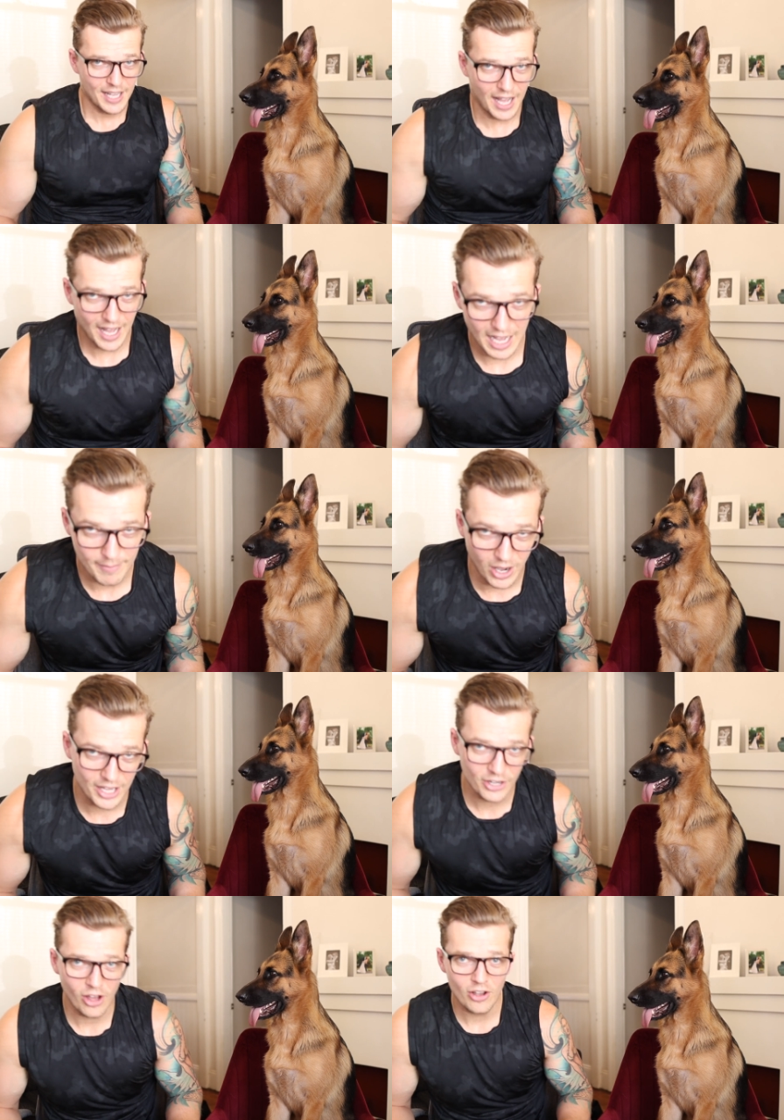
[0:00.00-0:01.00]

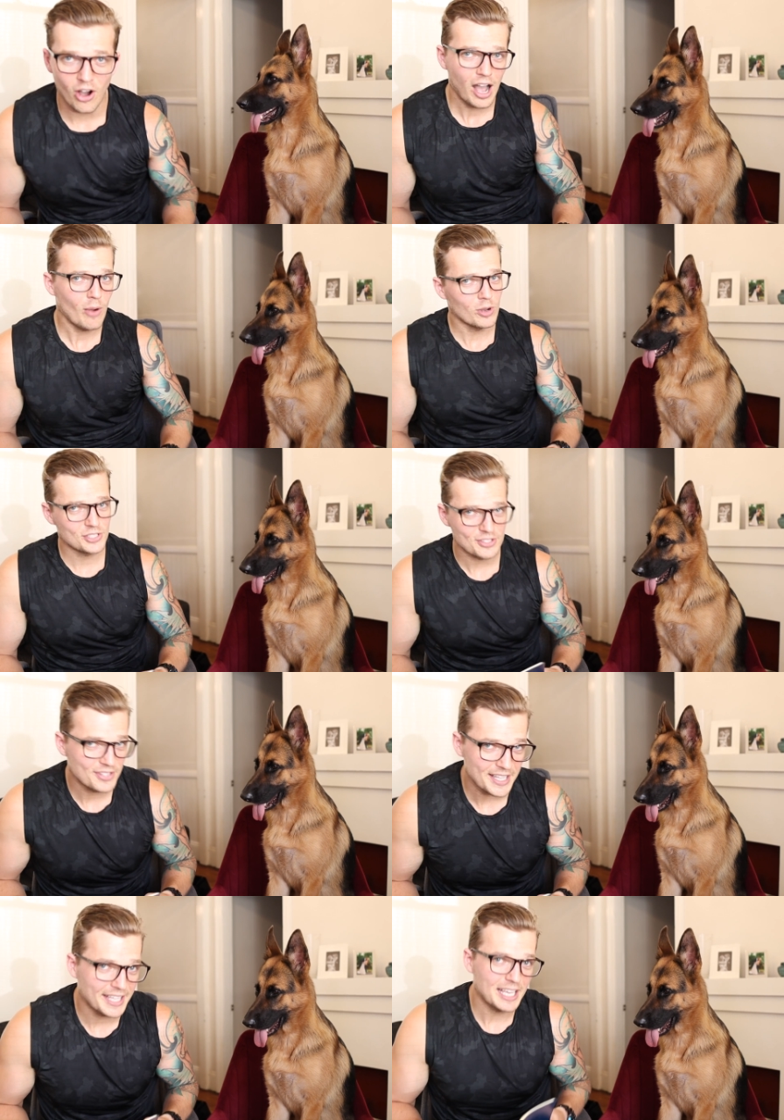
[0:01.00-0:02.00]
I know I wasn't
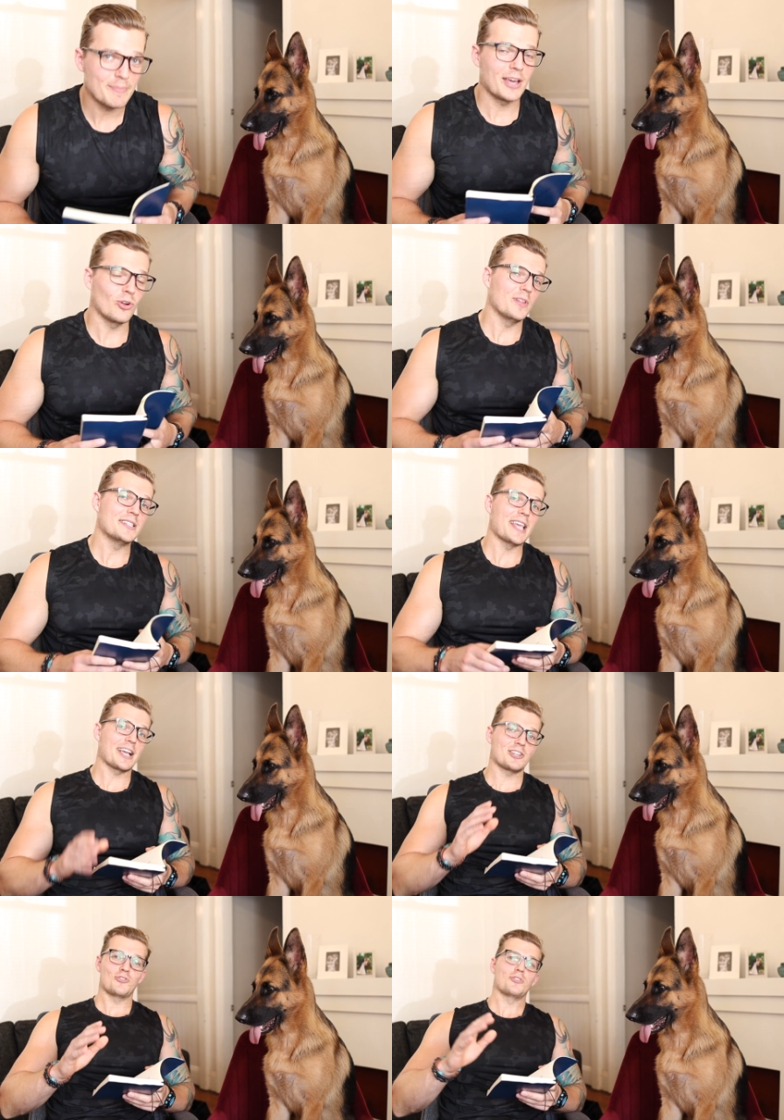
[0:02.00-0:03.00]
thinking about all these
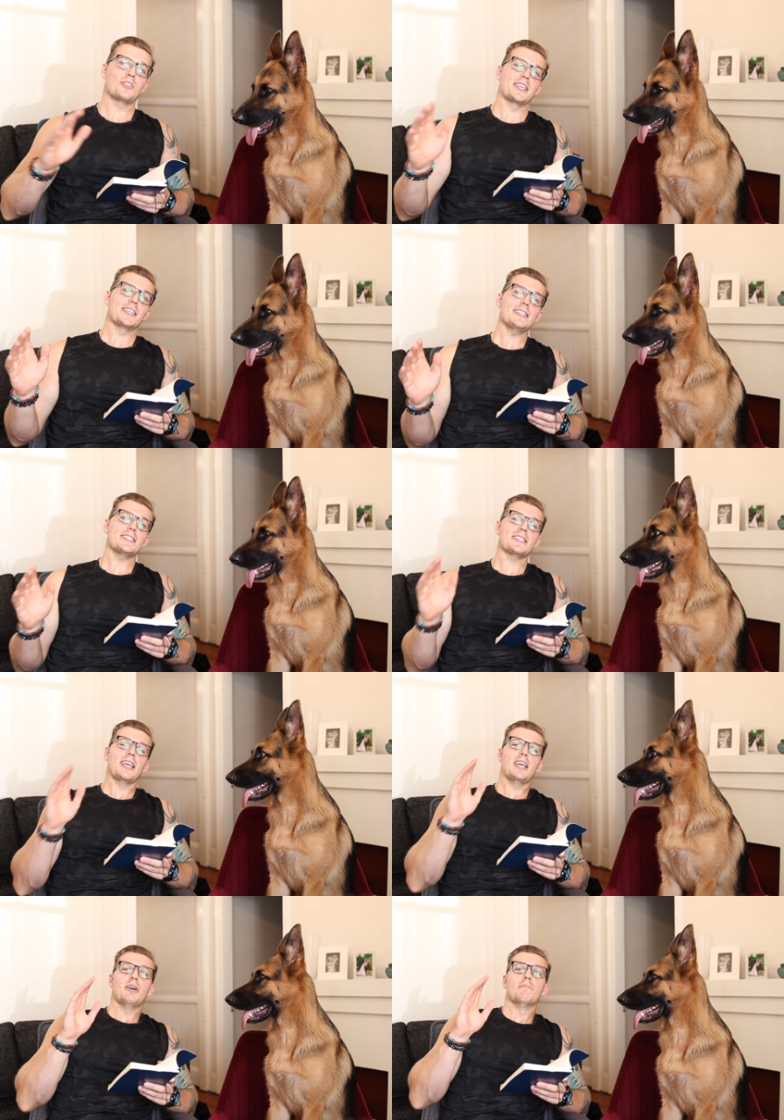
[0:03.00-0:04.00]
extra things
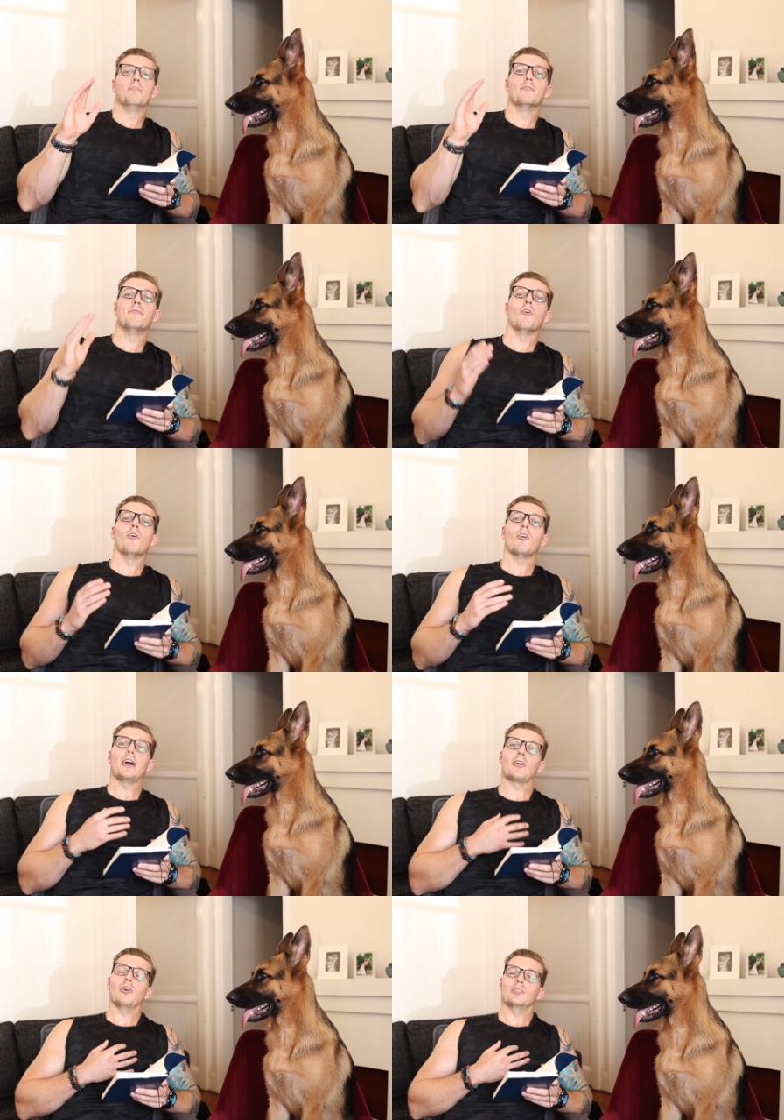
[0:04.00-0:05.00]
before
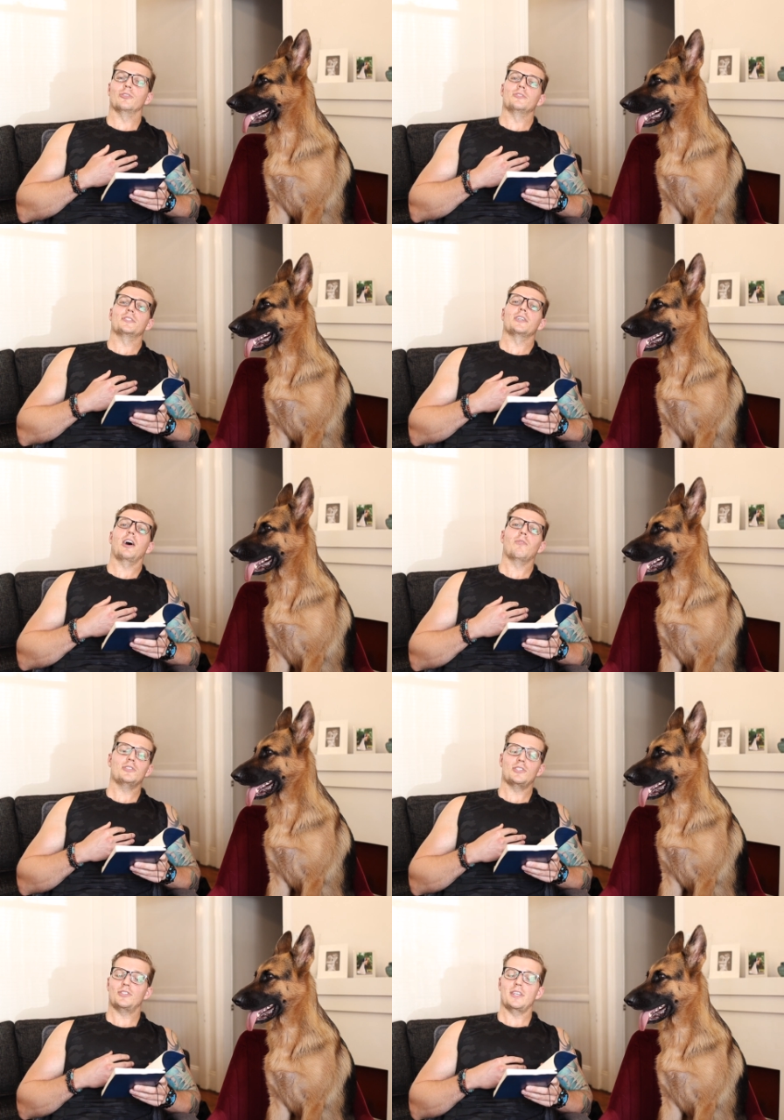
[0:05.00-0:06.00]
I got Lucy. I
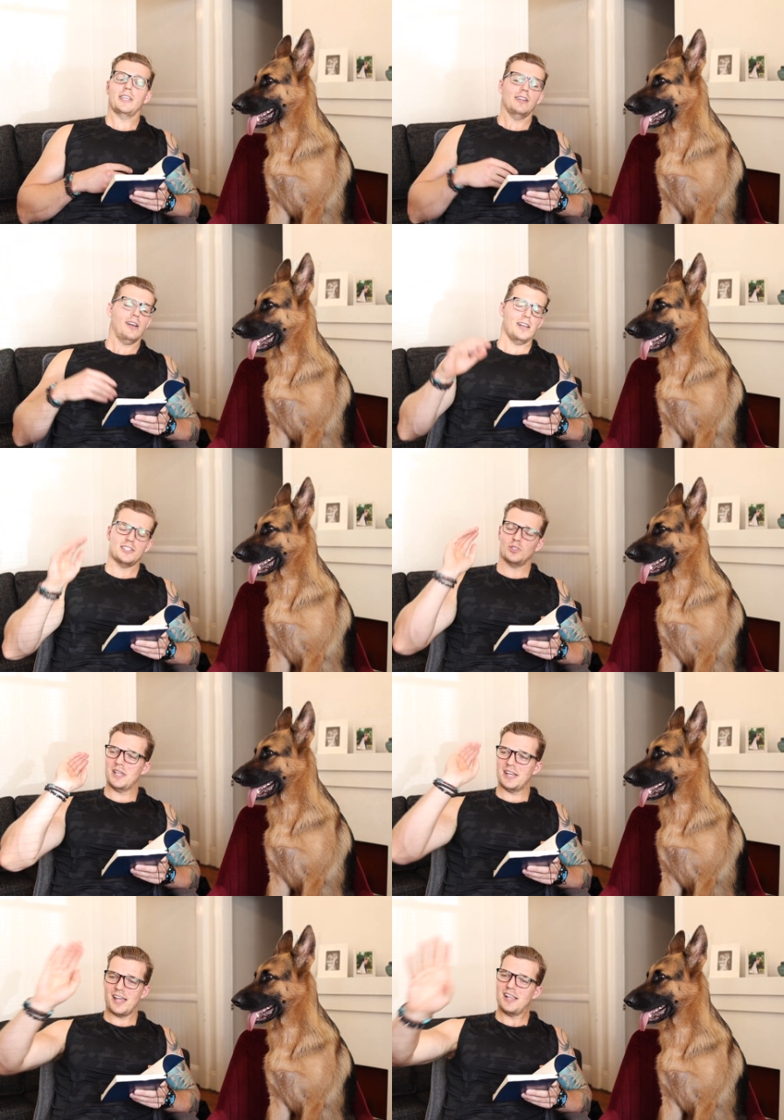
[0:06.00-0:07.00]
was just thinking,
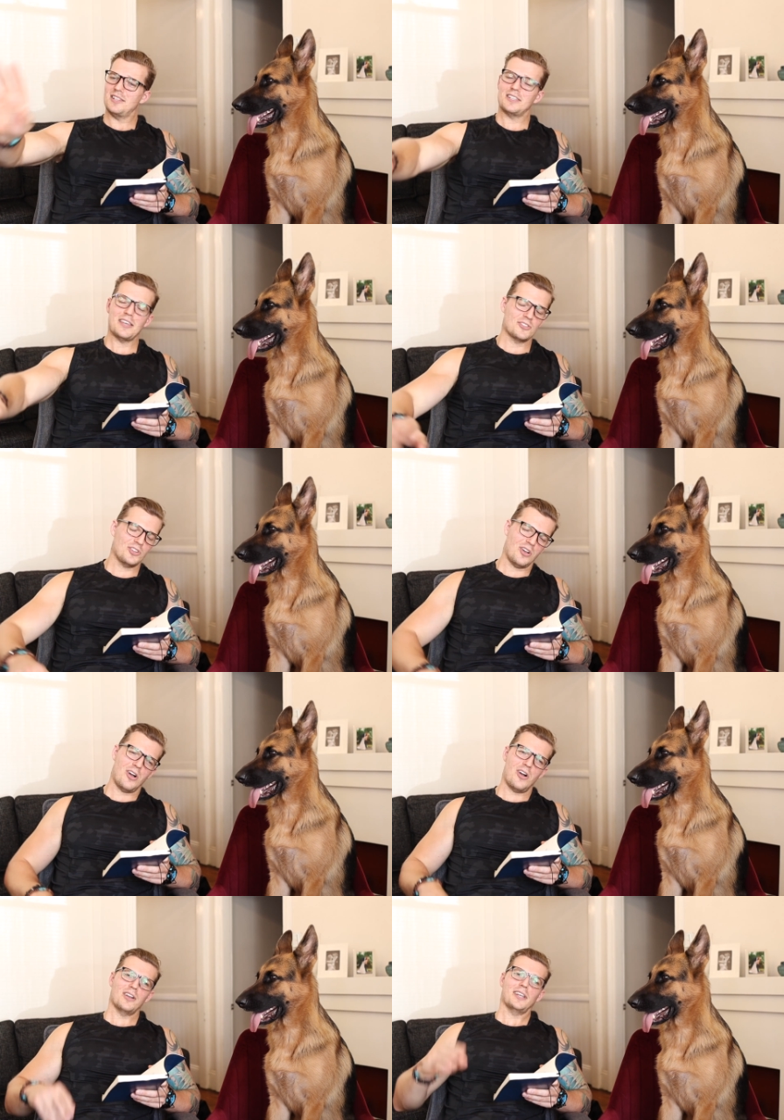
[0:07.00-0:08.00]
sweet as, get the
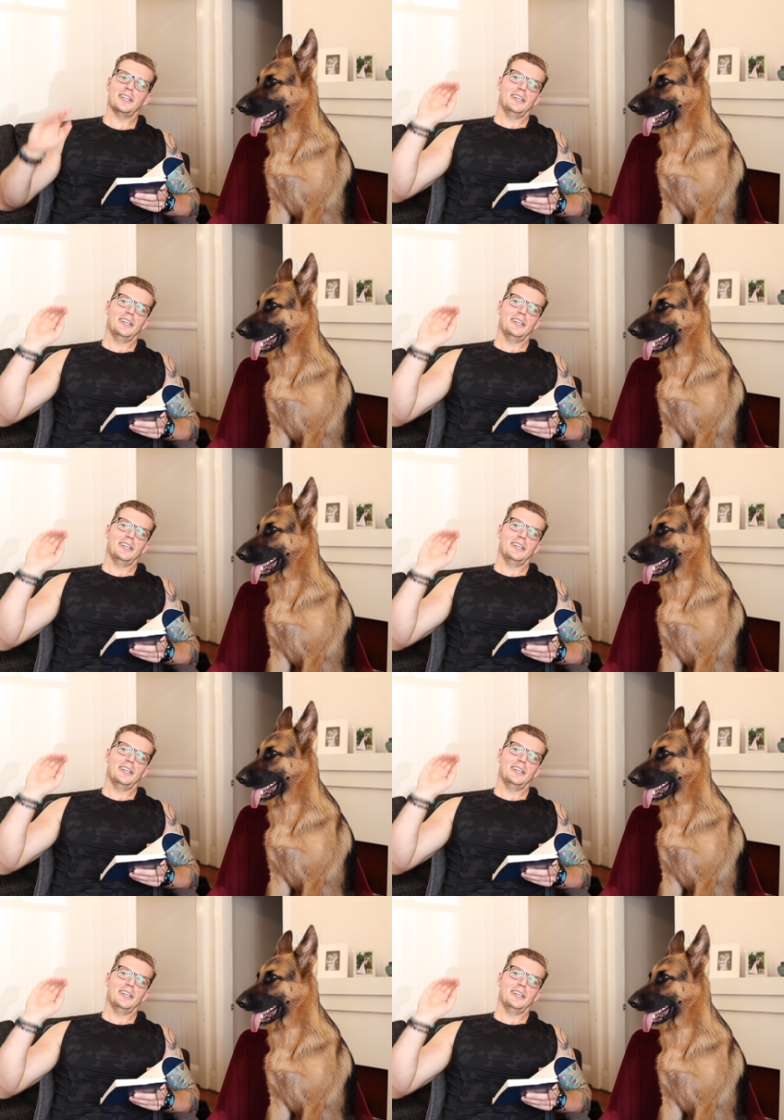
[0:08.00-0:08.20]
dog,